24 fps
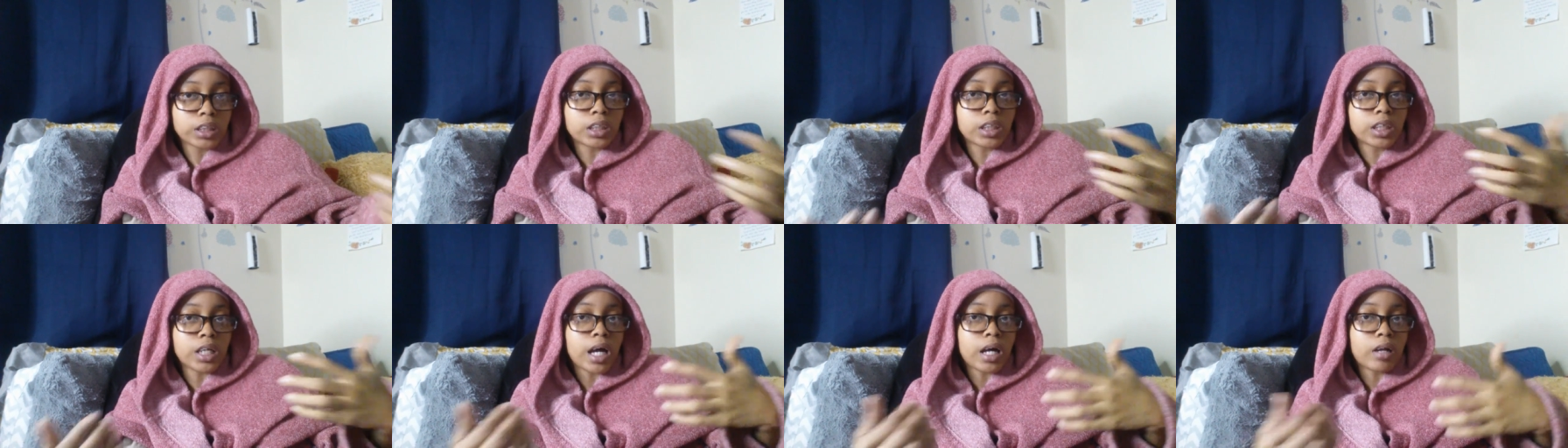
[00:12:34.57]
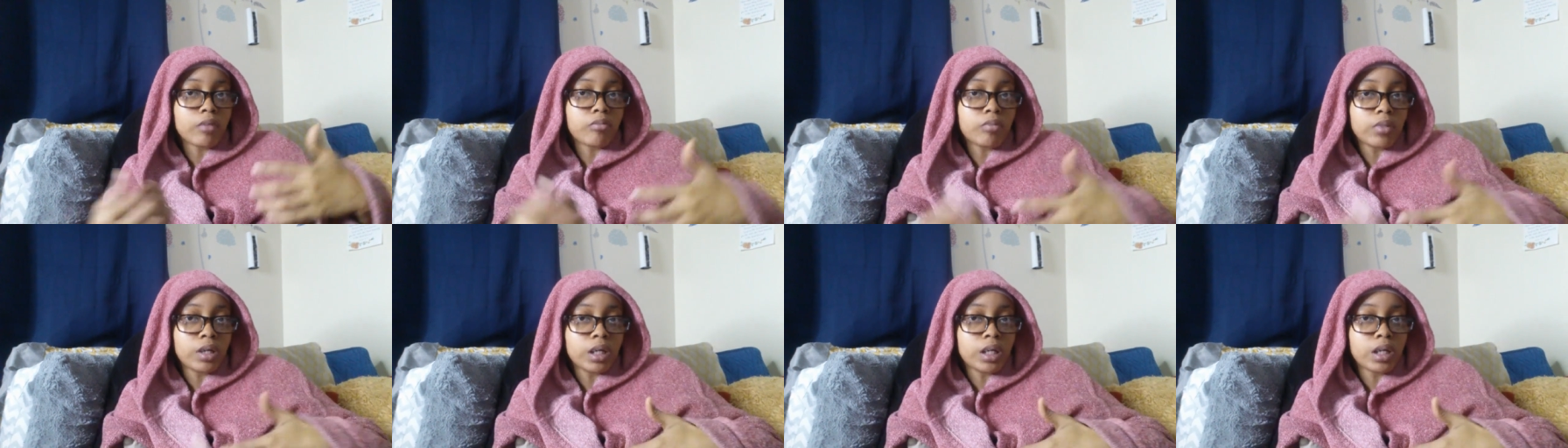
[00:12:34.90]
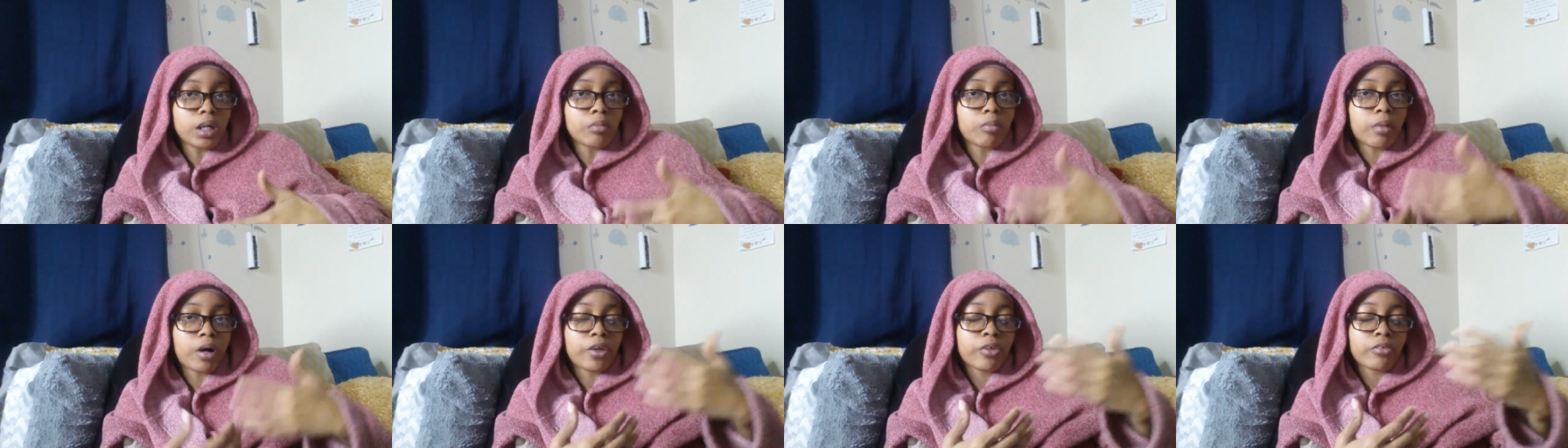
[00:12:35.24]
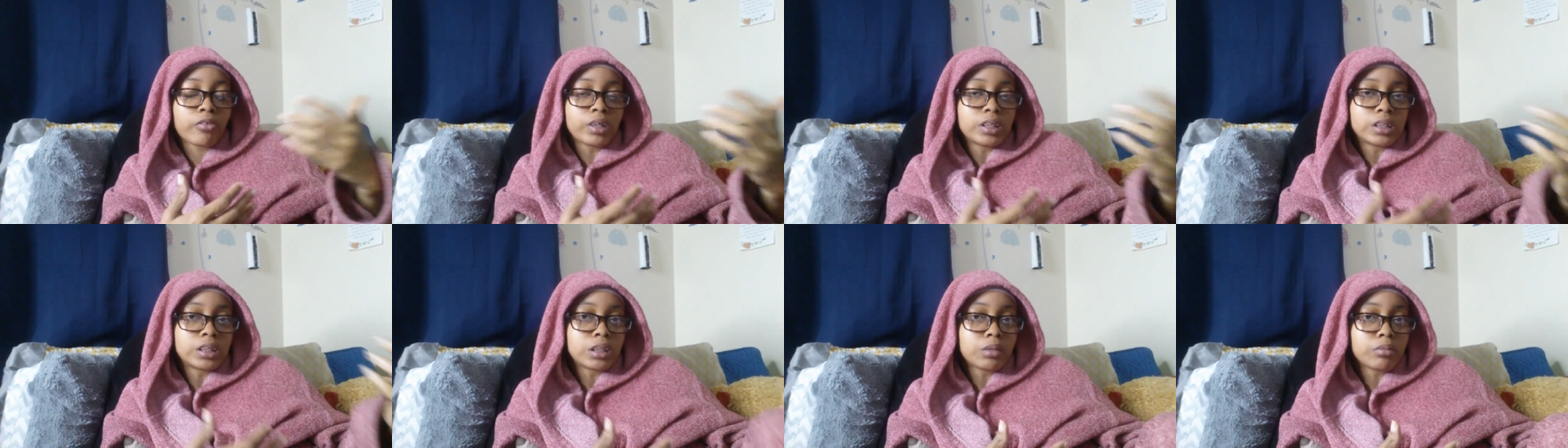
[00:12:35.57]
She had me and my
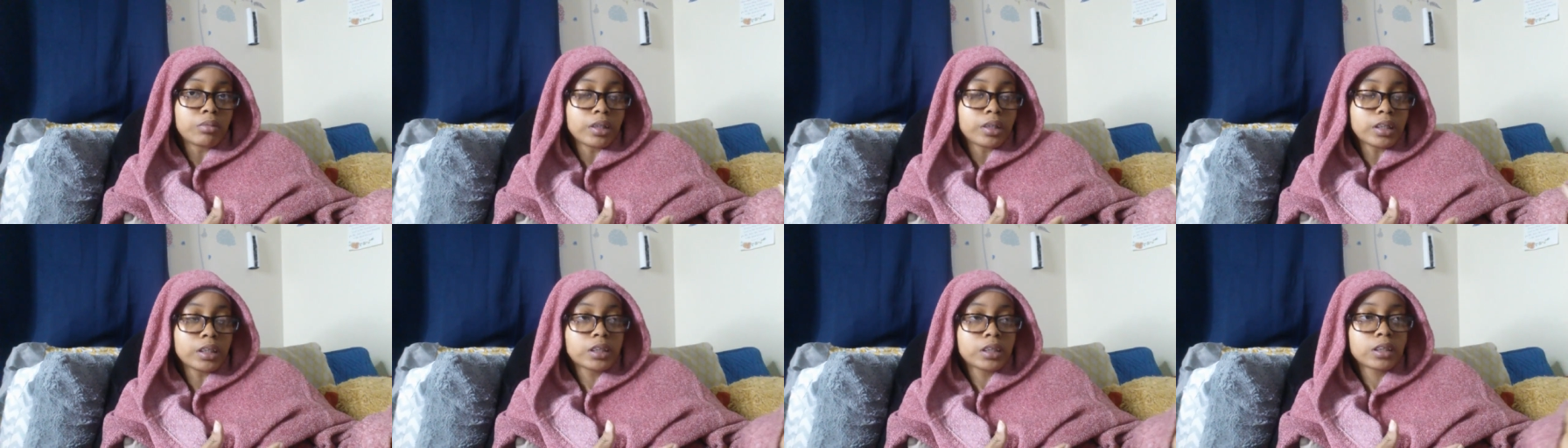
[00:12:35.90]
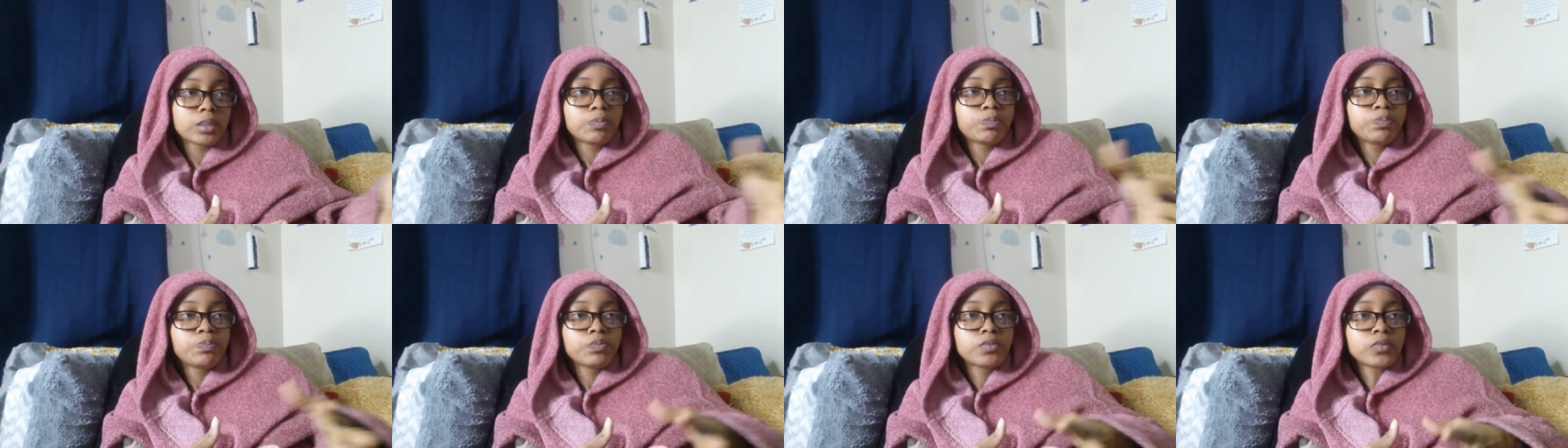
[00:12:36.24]
three siblings.